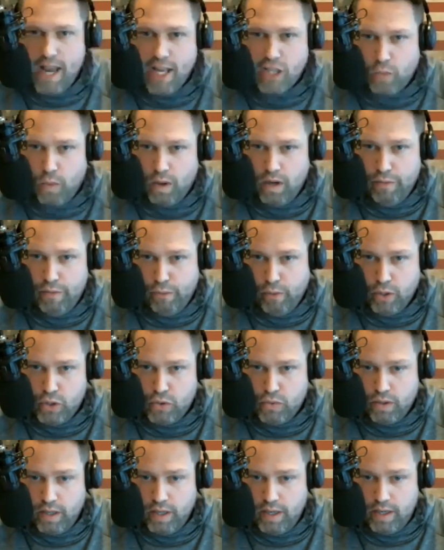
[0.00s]
at 24
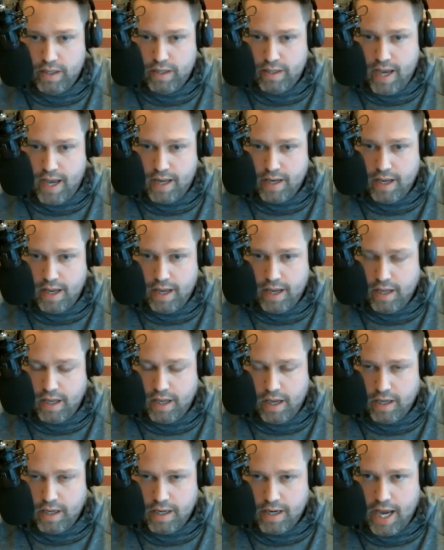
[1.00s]
trillion debt
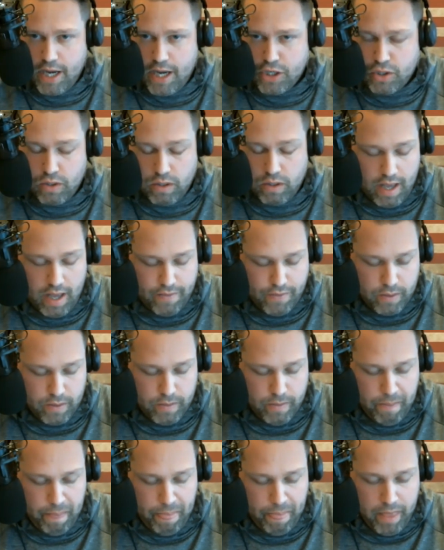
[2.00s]
on a national level.
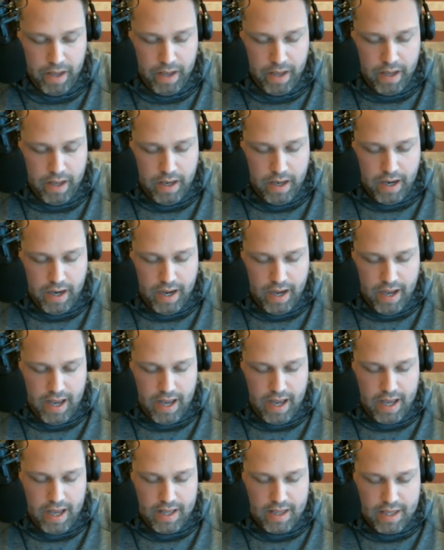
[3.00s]

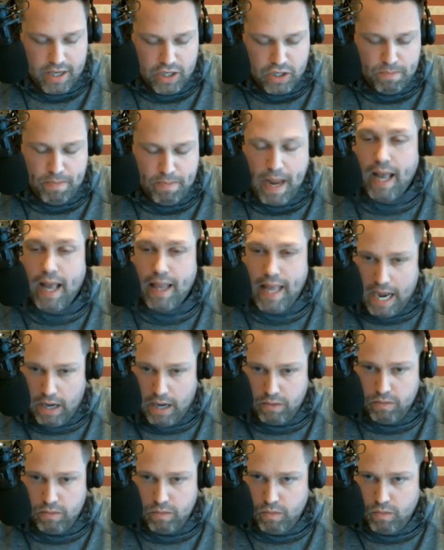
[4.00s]
This bailout,